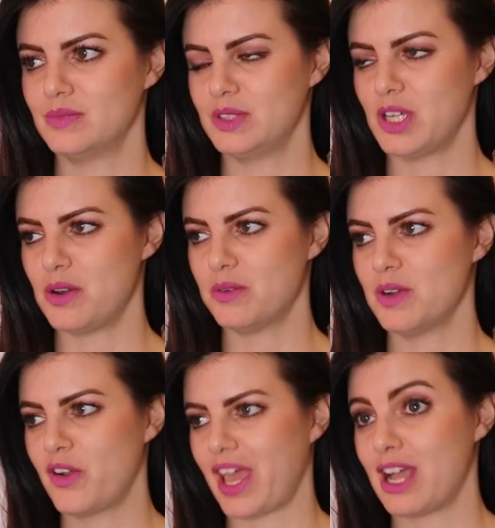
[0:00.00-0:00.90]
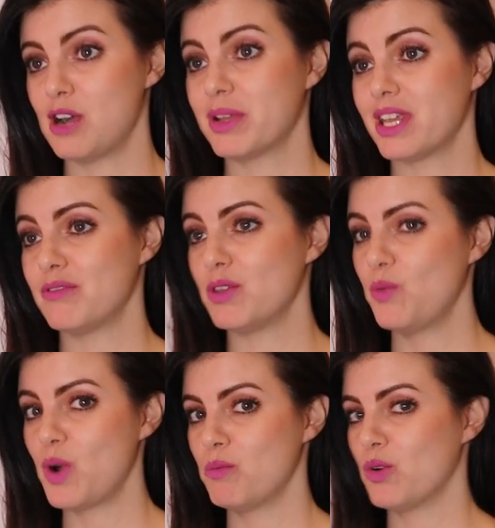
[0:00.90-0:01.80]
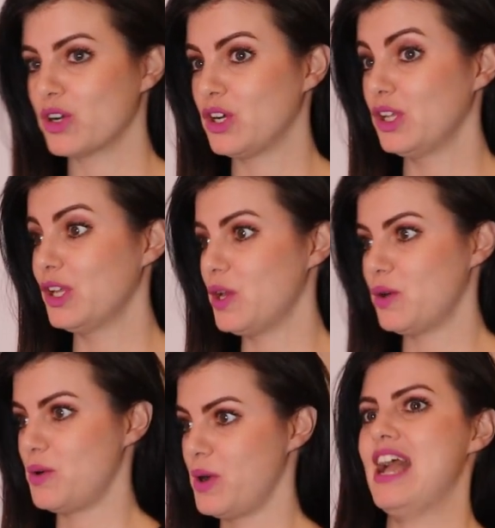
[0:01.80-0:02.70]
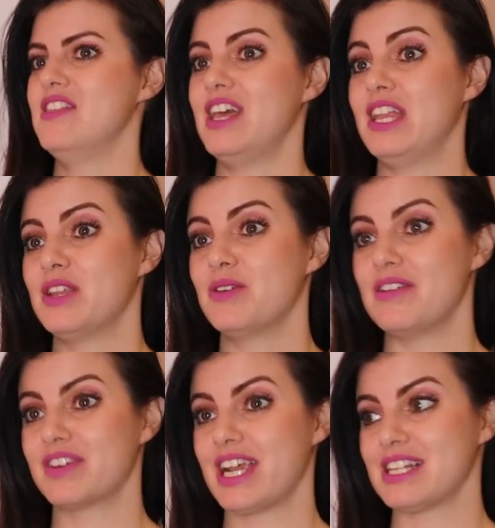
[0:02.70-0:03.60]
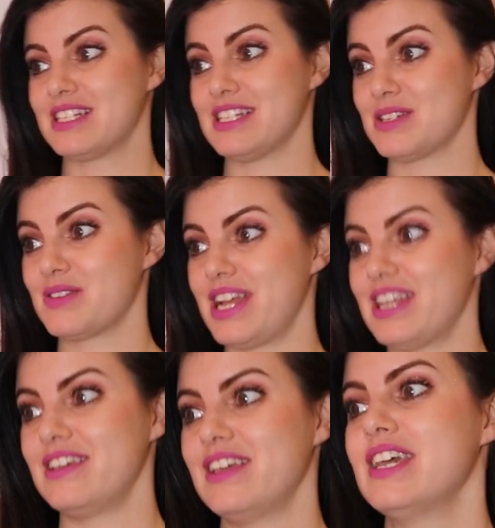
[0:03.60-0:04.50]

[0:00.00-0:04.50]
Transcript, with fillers: No. Okay, I'm gonna give you one more clue, and then whoever gets this, ready?